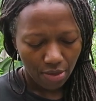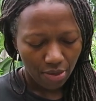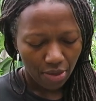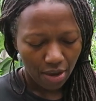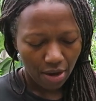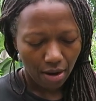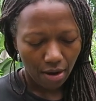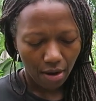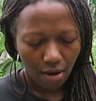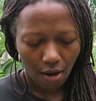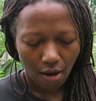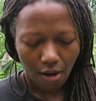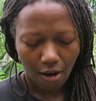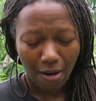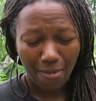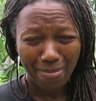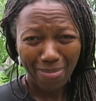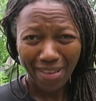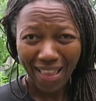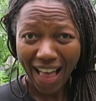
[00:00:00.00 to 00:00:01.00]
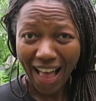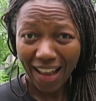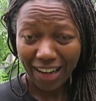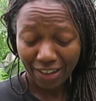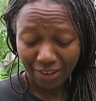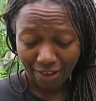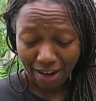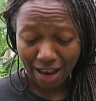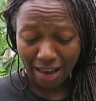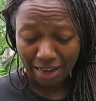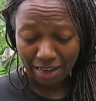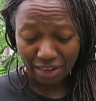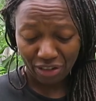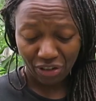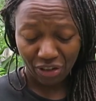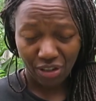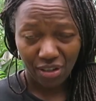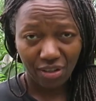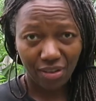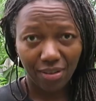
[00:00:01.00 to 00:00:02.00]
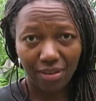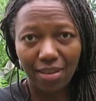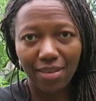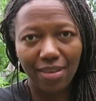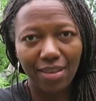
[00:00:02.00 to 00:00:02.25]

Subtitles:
There are black radishes.